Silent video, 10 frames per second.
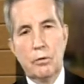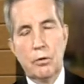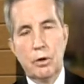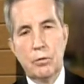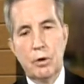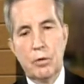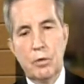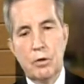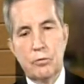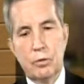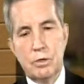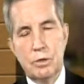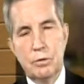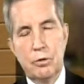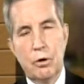during the winter months, which
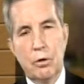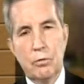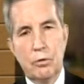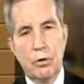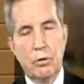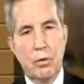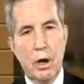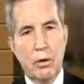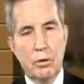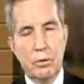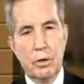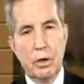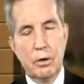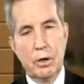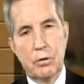in turn turned around
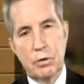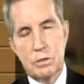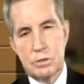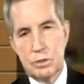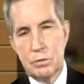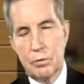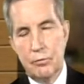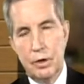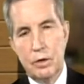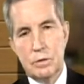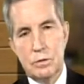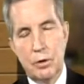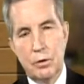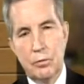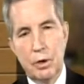and increased sewer fees
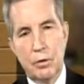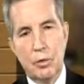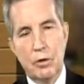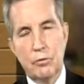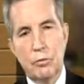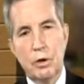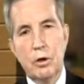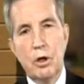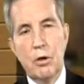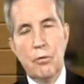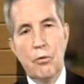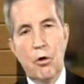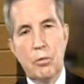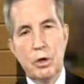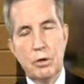during the winter months, when
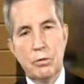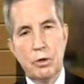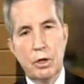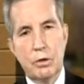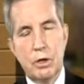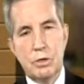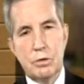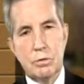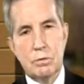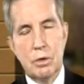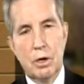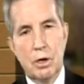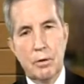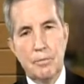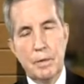normally you'd think that your
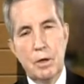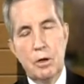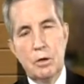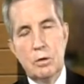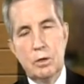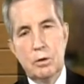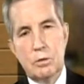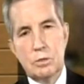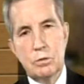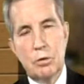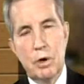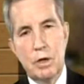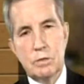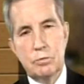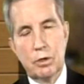sewer
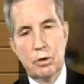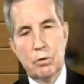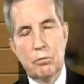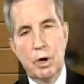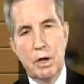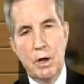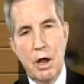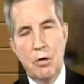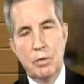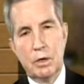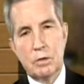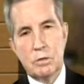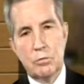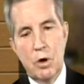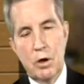rates would go way down because
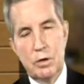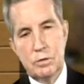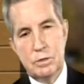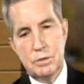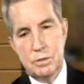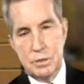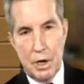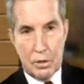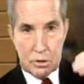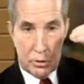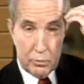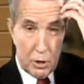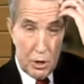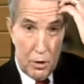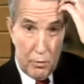the water usage is down. So
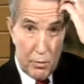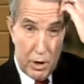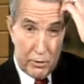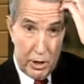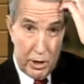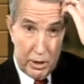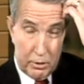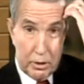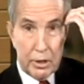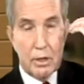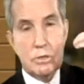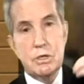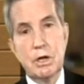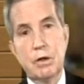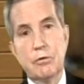we want to take a look at
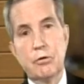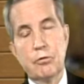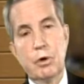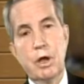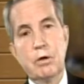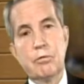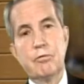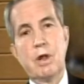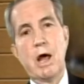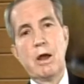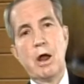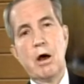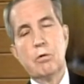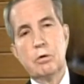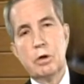seeing if there's a way to flatten
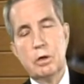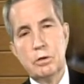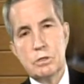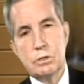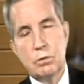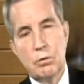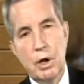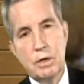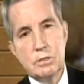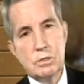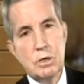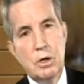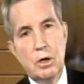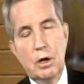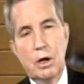out the sewer rates
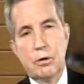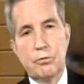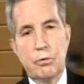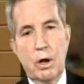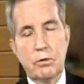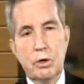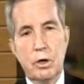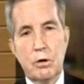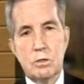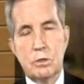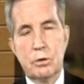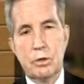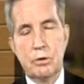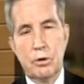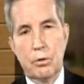throughout the year, so
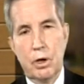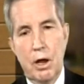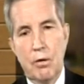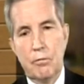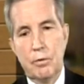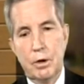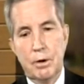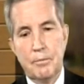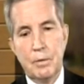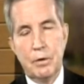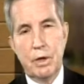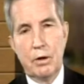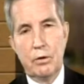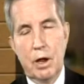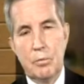that you don't have
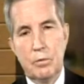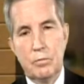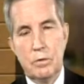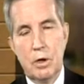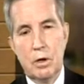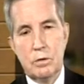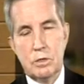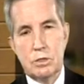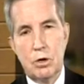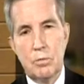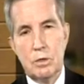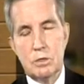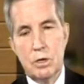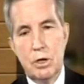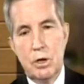that type of
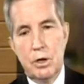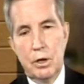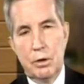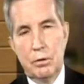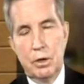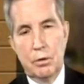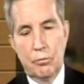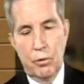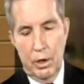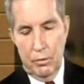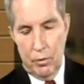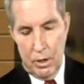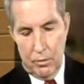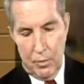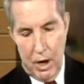disturbance in
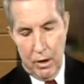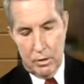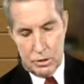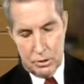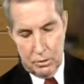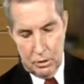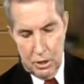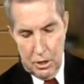weather patterns. So